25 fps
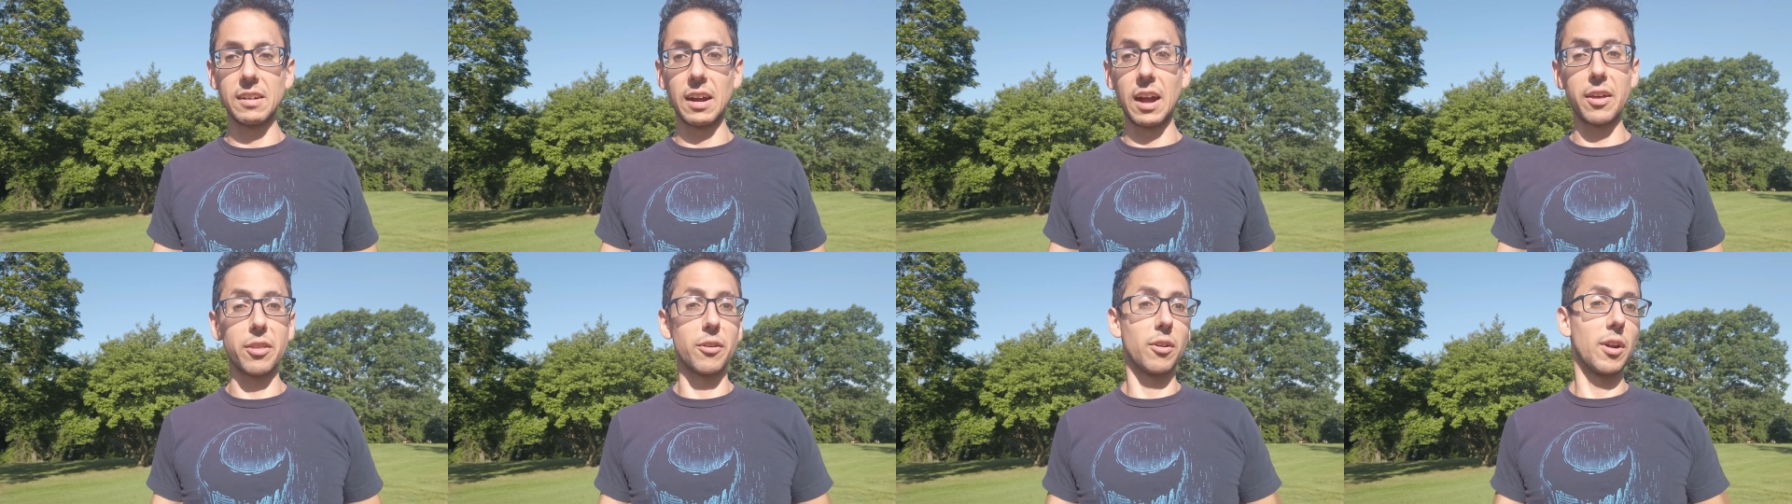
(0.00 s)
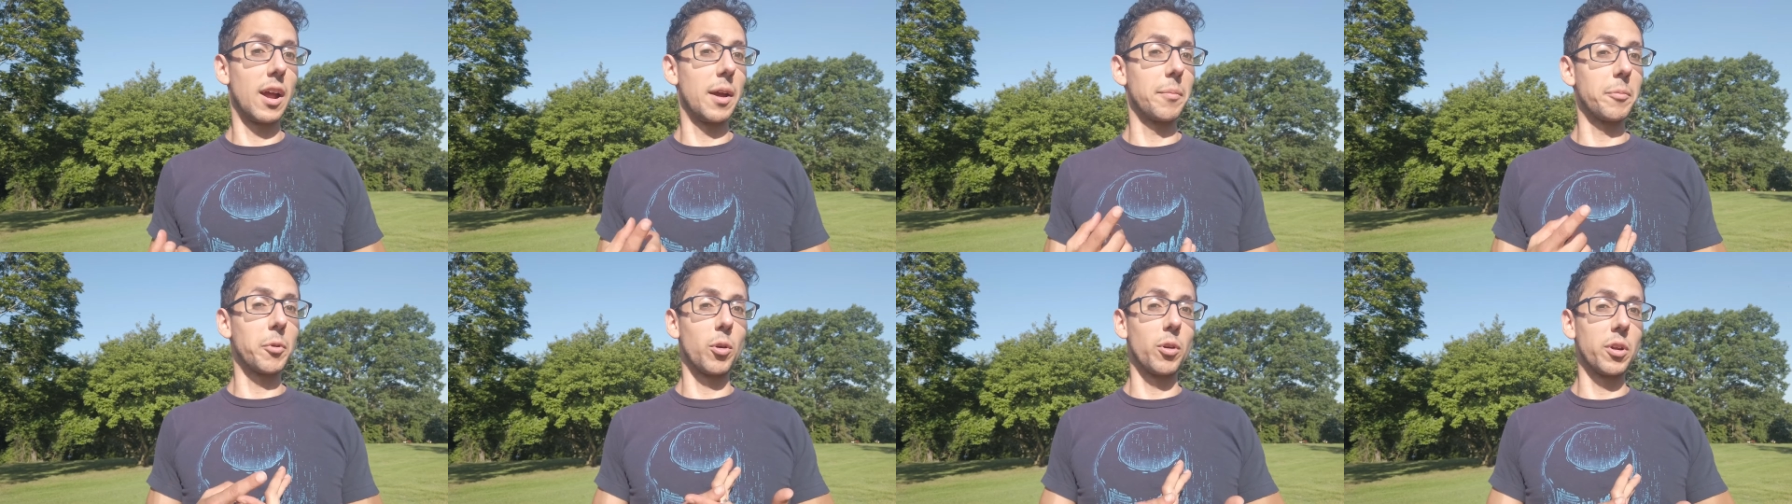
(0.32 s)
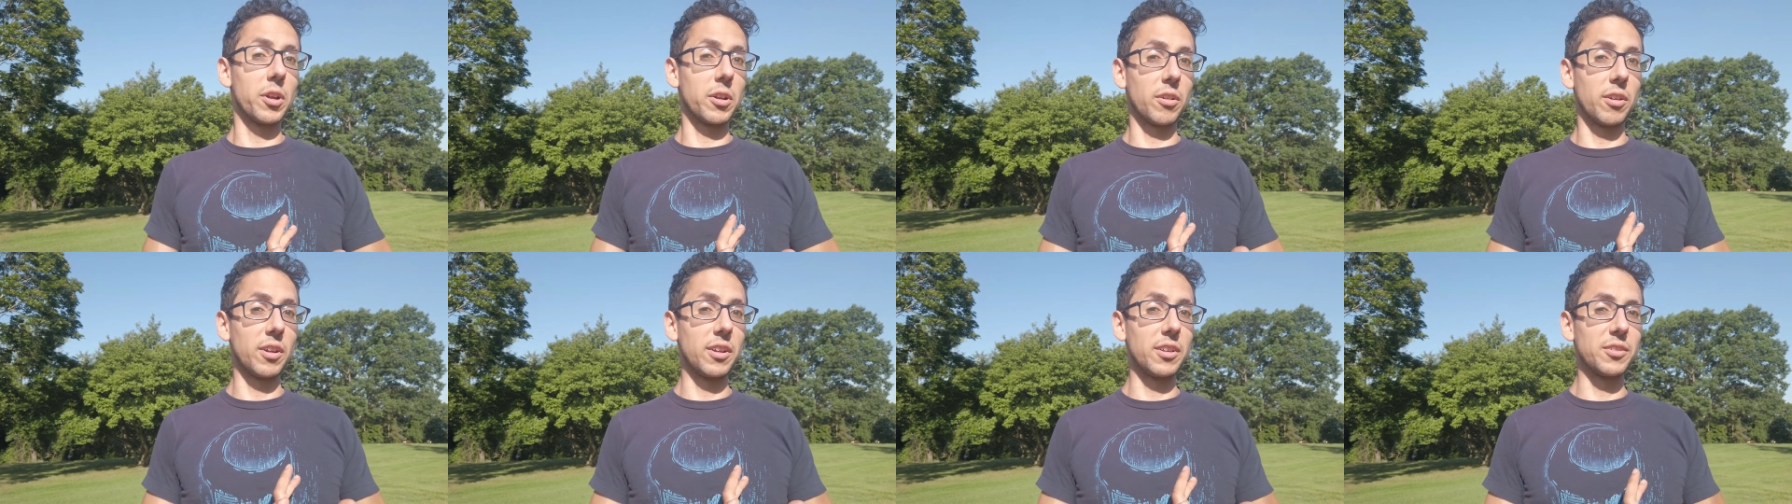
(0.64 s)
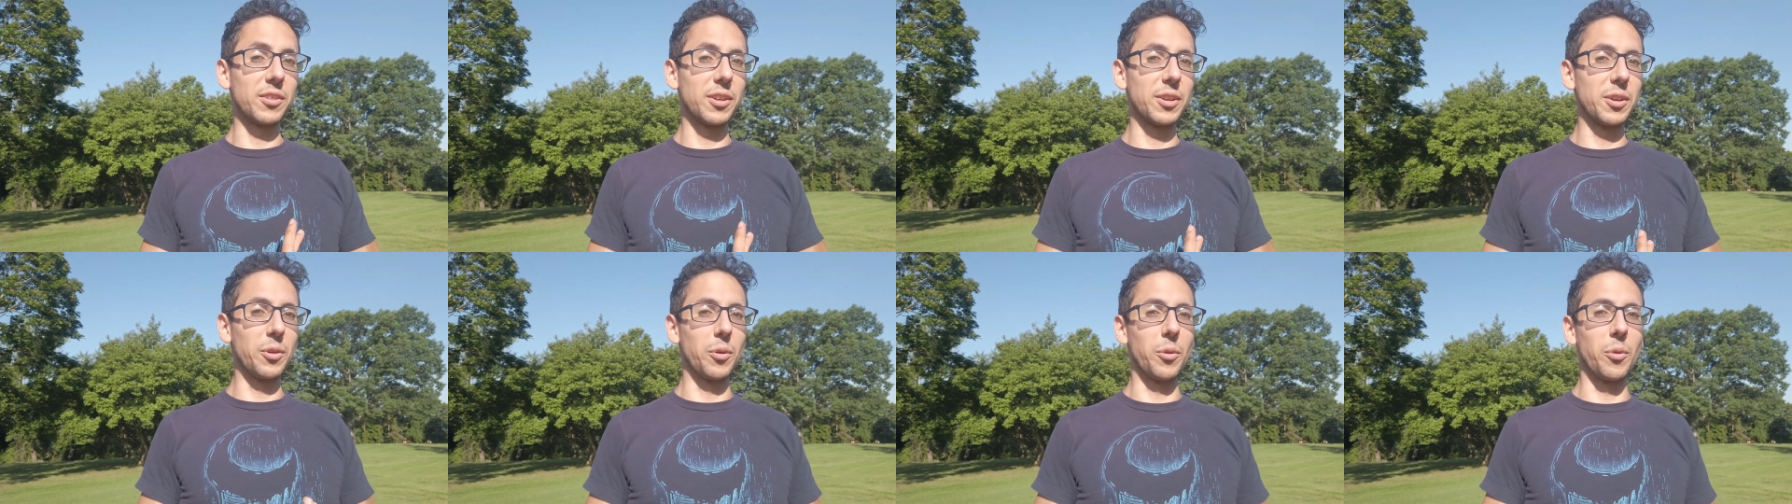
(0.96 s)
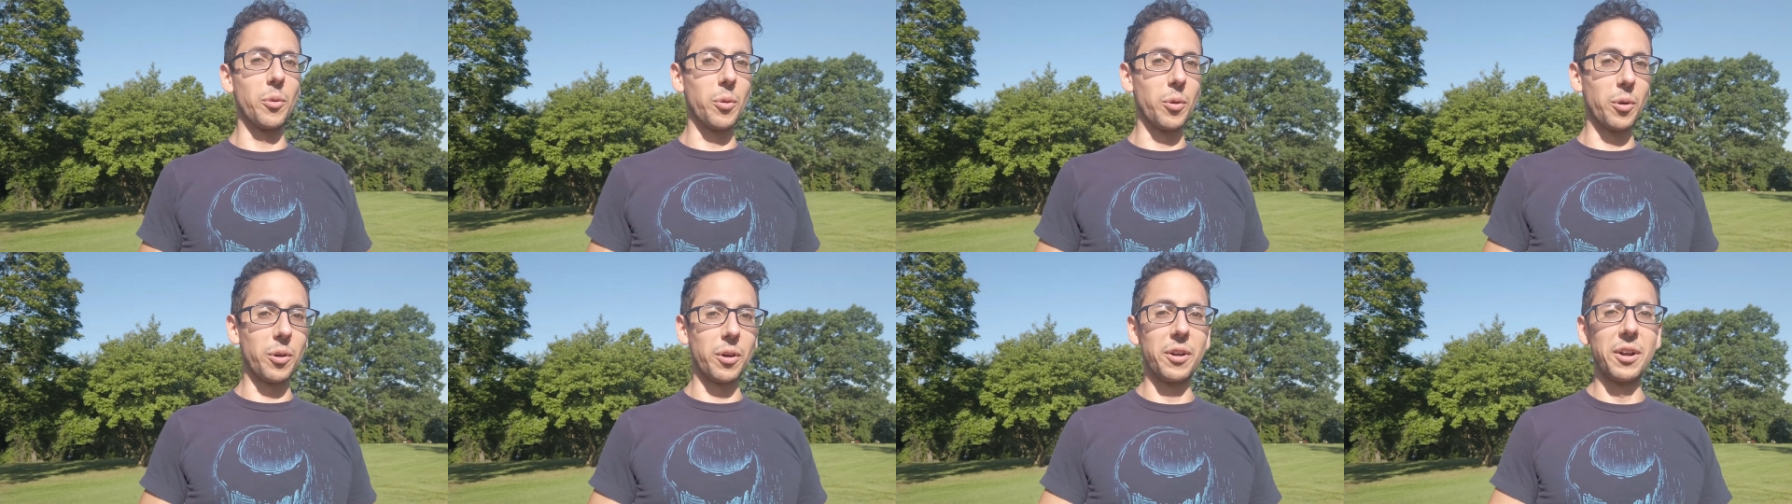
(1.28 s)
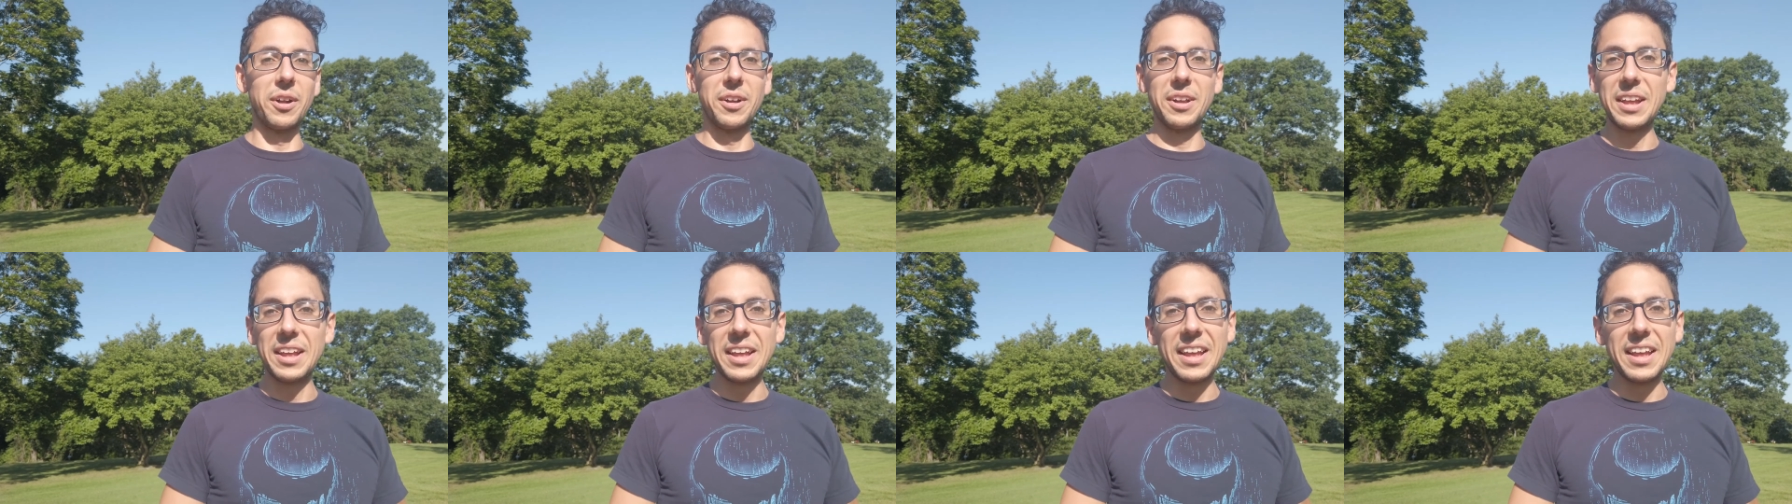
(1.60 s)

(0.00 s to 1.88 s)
either I'm going crazy or